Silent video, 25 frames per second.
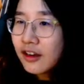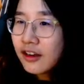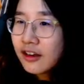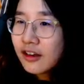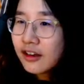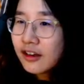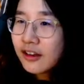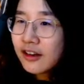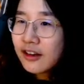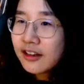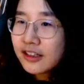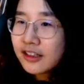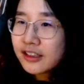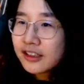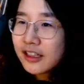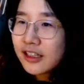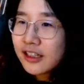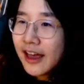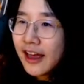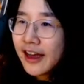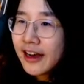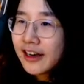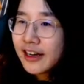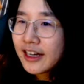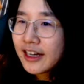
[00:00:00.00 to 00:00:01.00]
It's like
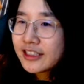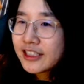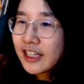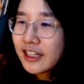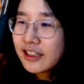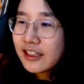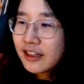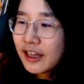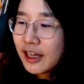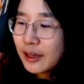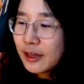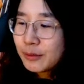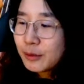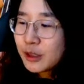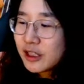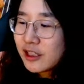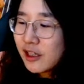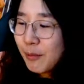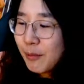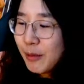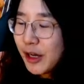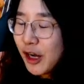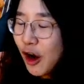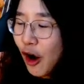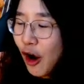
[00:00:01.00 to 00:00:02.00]
Akachan keeps
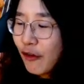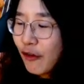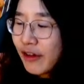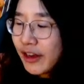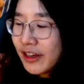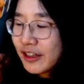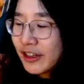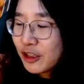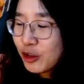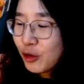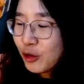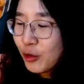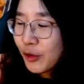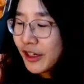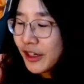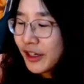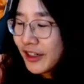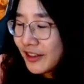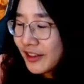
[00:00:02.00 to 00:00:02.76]
jumping off at the screen.